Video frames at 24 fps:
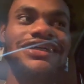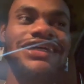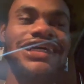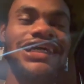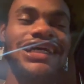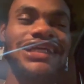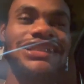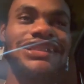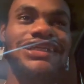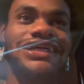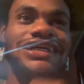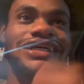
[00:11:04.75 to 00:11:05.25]

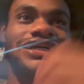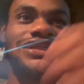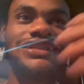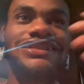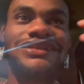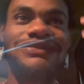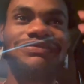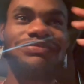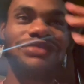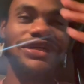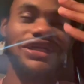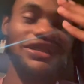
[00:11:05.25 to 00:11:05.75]
and then
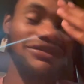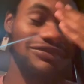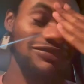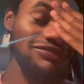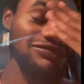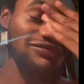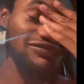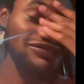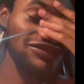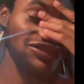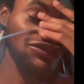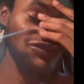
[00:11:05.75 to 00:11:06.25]
the big
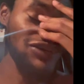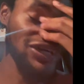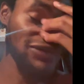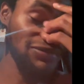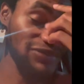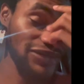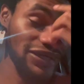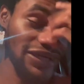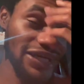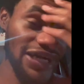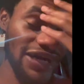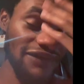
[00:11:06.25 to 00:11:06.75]
gripe
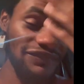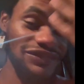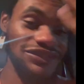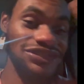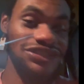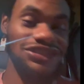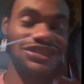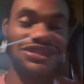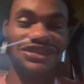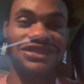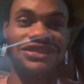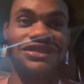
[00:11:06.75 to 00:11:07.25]
I have is
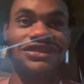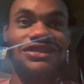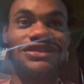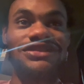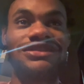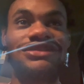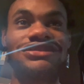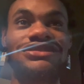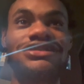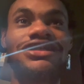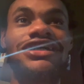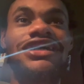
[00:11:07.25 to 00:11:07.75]
just
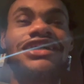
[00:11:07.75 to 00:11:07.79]
the,